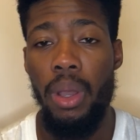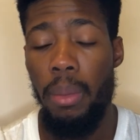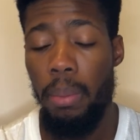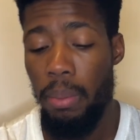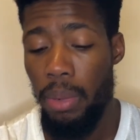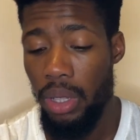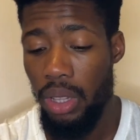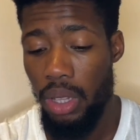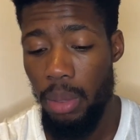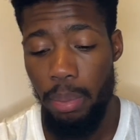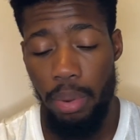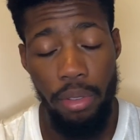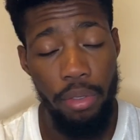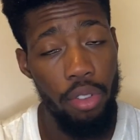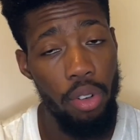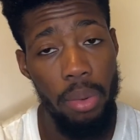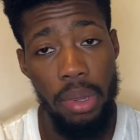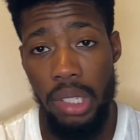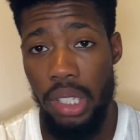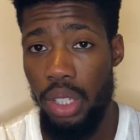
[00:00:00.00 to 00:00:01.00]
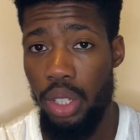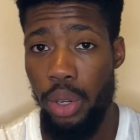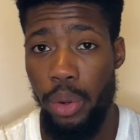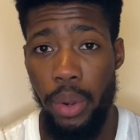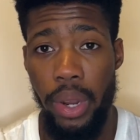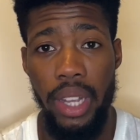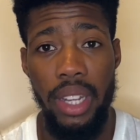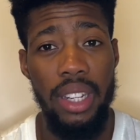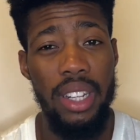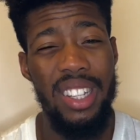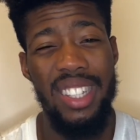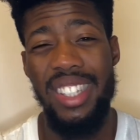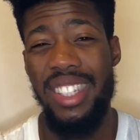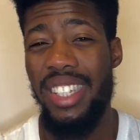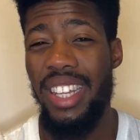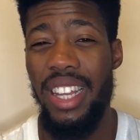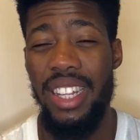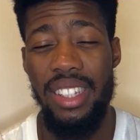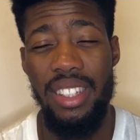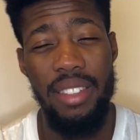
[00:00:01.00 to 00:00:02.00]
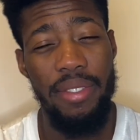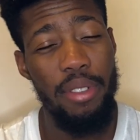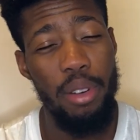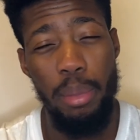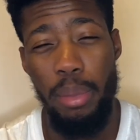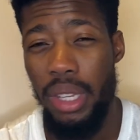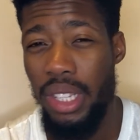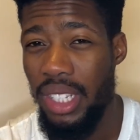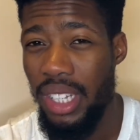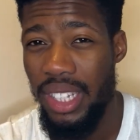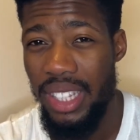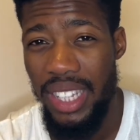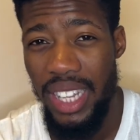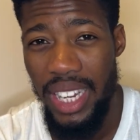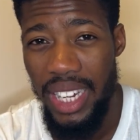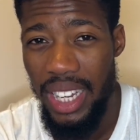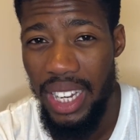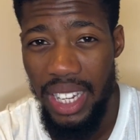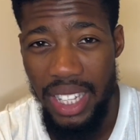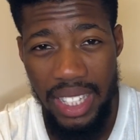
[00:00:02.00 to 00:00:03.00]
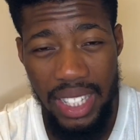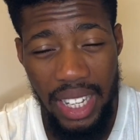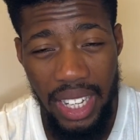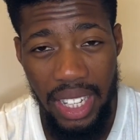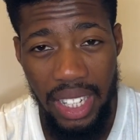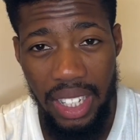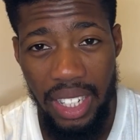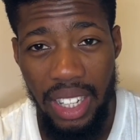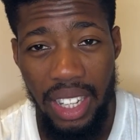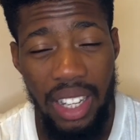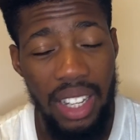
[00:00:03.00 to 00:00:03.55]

But the performance is great. The scent for me is a 10 out of 10.